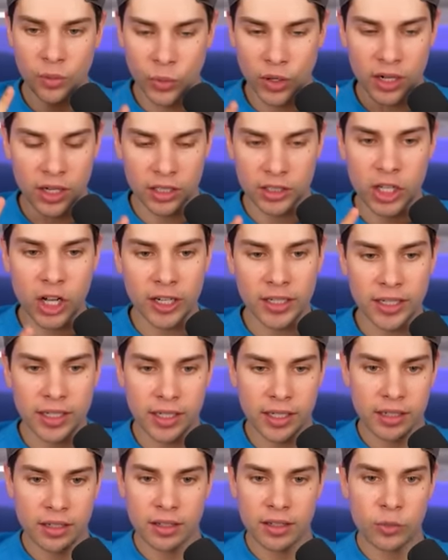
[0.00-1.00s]
We're going to lock it
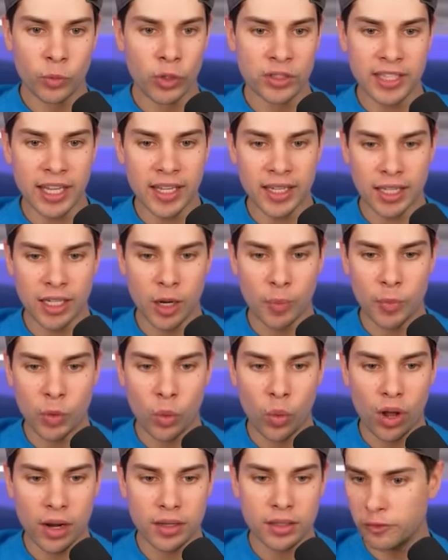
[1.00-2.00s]
in. We're taking number
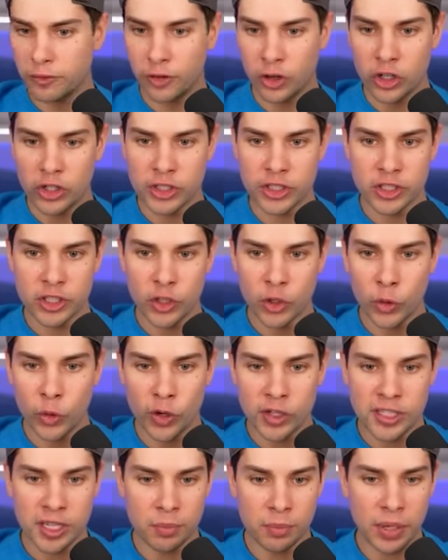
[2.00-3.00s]
one first. who
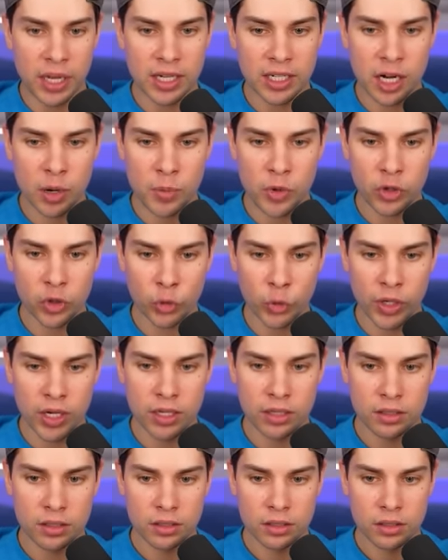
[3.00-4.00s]
was in pick number
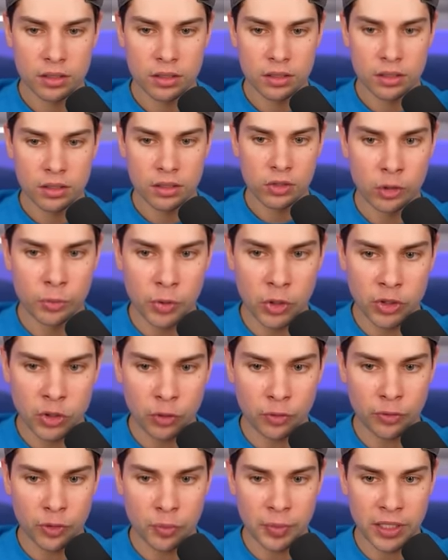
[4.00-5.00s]
three?
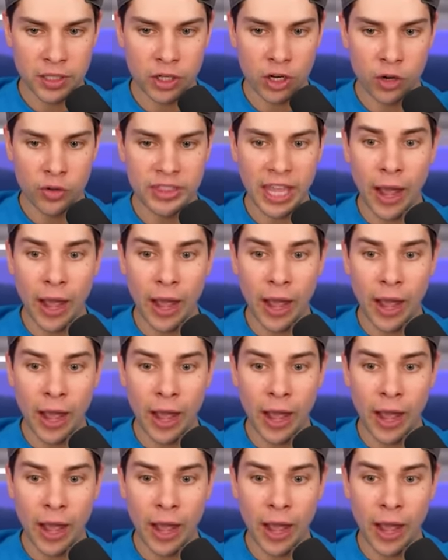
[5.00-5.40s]
Roberto Firmino.